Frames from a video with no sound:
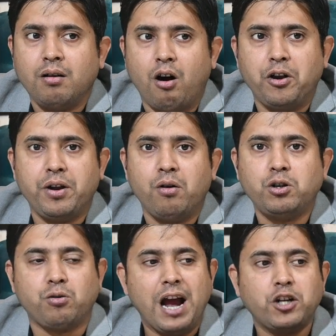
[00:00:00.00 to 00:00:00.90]
or
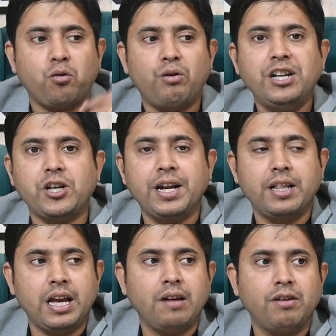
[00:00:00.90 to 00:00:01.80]
try to reach
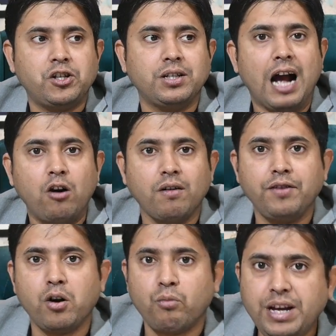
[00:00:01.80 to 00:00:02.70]
anything which is out of
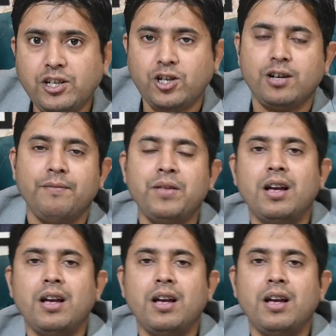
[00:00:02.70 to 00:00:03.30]
your reach.